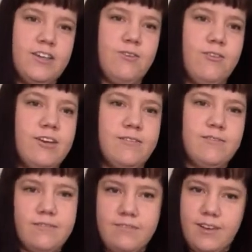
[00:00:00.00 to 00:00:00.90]
you get
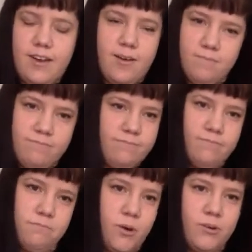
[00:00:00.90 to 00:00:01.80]
um,
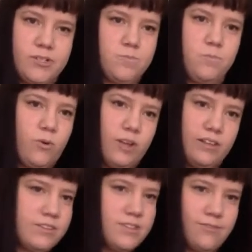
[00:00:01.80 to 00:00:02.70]
bonus
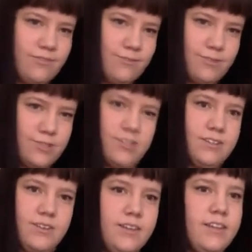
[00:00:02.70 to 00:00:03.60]
points for just
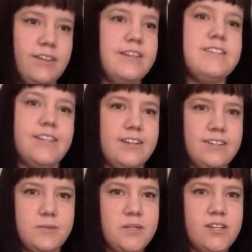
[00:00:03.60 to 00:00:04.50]

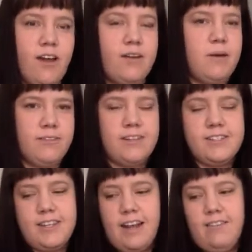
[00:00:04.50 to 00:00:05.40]
listening to me talk about
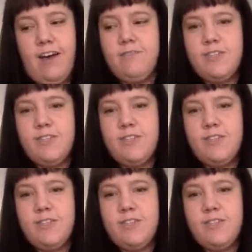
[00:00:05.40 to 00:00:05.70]
things that I love.